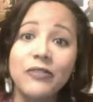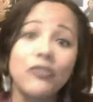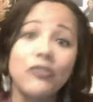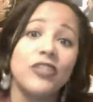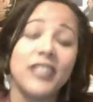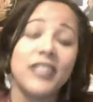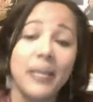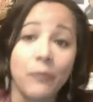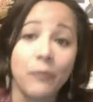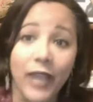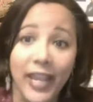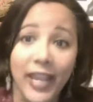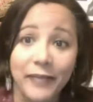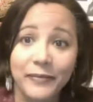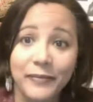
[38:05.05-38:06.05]
are the same
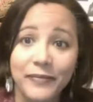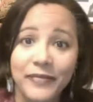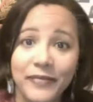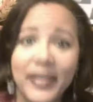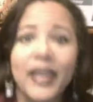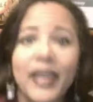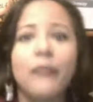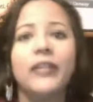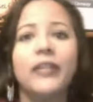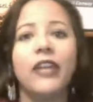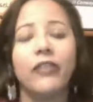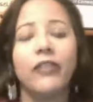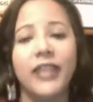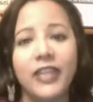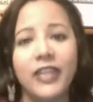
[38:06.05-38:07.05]
way. And when
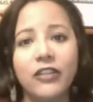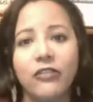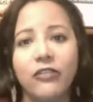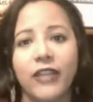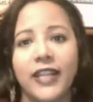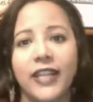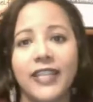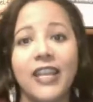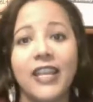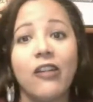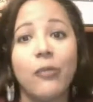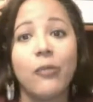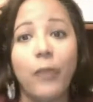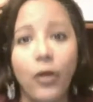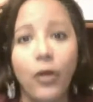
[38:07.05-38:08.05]
they are integrated, they
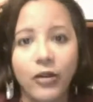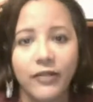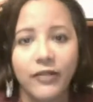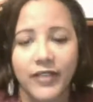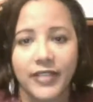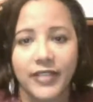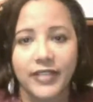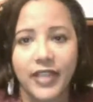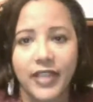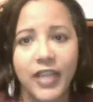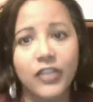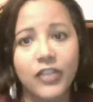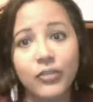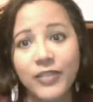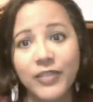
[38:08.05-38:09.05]
are a part of us.
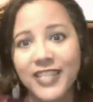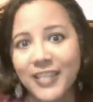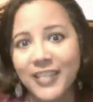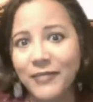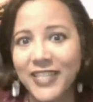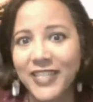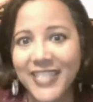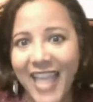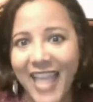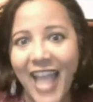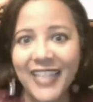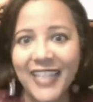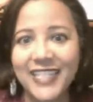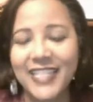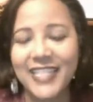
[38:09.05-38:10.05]
And so when someone
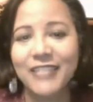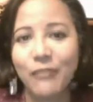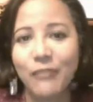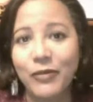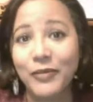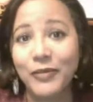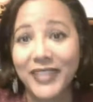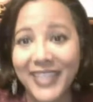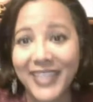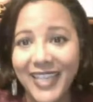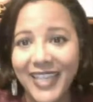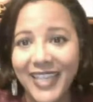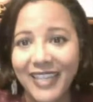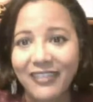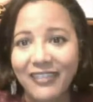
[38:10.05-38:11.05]
challenges what we
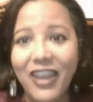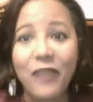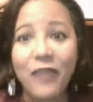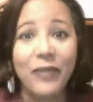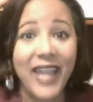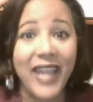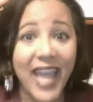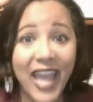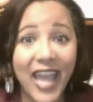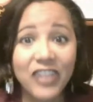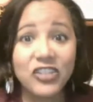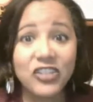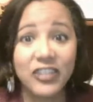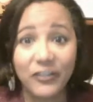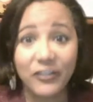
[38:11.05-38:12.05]
believe, we
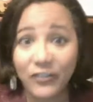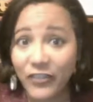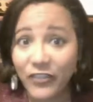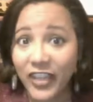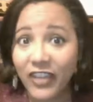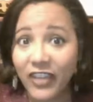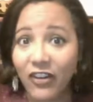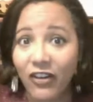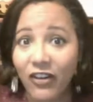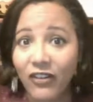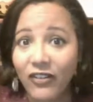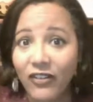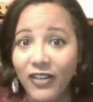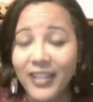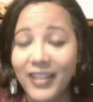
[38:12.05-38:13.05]
actually
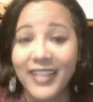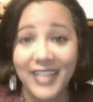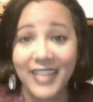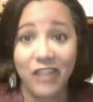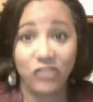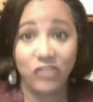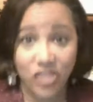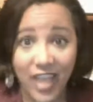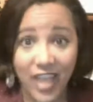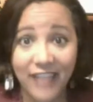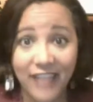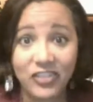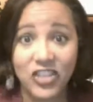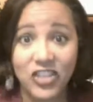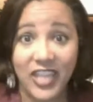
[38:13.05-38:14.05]
feel like they are
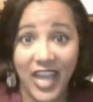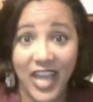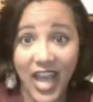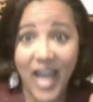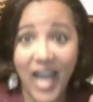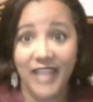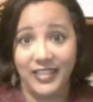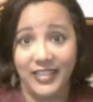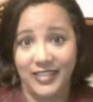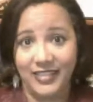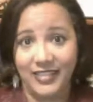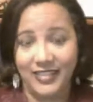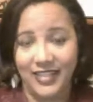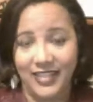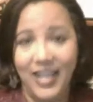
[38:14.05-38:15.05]
challenging us.